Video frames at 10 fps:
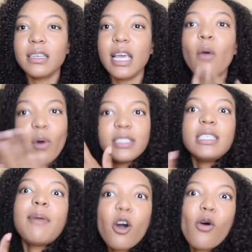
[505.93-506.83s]
it
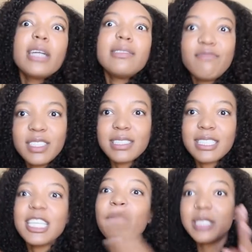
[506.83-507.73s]
wasn't about quantum
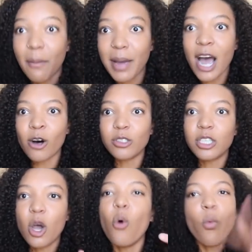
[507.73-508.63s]
physics. It was
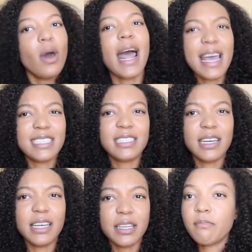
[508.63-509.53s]
about what I had
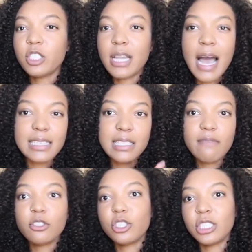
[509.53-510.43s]
studied. From July
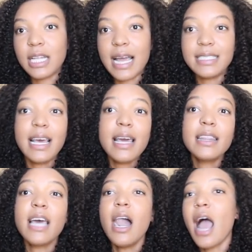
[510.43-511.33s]
7th to July
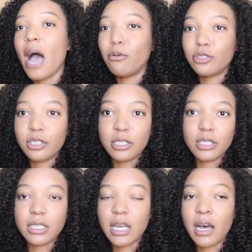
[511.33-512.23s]
10th, I
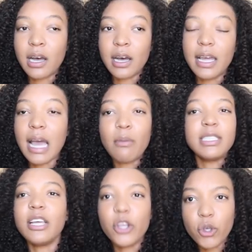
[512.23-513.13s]

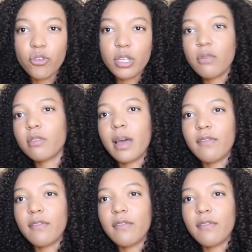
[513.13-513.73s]
was in Houston with my